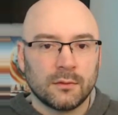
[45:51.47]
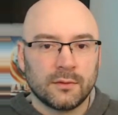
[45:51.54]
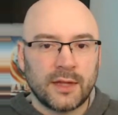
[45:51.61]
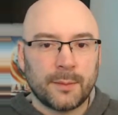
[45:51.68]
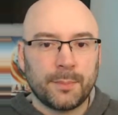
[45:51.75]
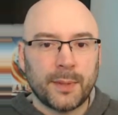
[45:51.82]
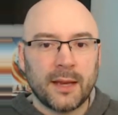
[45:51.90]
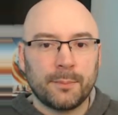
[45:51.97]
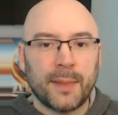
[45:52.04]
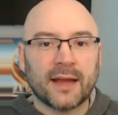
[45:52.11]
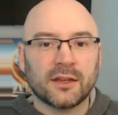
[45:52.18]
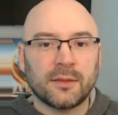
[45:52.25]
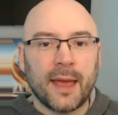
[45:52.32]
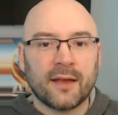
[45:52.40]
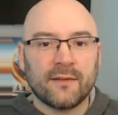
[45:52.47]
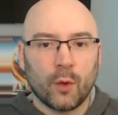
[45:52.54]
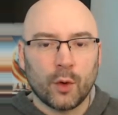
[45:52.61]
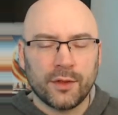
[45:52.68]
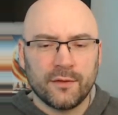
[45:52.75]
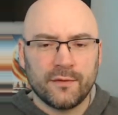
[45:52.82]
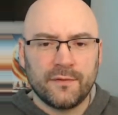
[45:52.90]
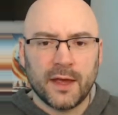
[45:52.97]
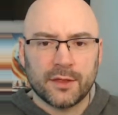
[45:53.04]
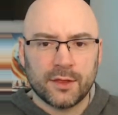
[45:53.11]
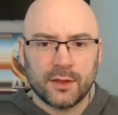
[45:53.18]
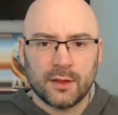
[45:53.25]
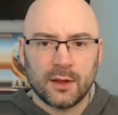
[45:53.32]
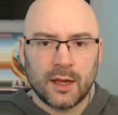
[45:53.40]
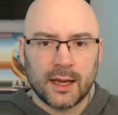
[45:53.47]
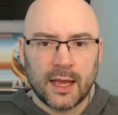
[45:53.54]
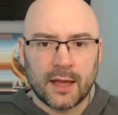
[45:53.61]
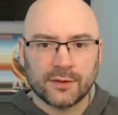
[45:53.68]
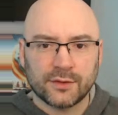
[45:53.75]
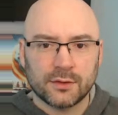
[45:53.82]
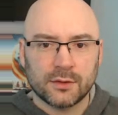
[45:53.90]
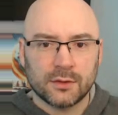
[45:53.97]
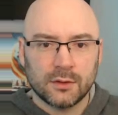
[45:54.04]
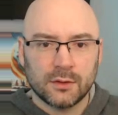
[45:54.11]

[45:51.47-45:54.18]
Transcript: They played back-to-back 4th and 5th, I guess.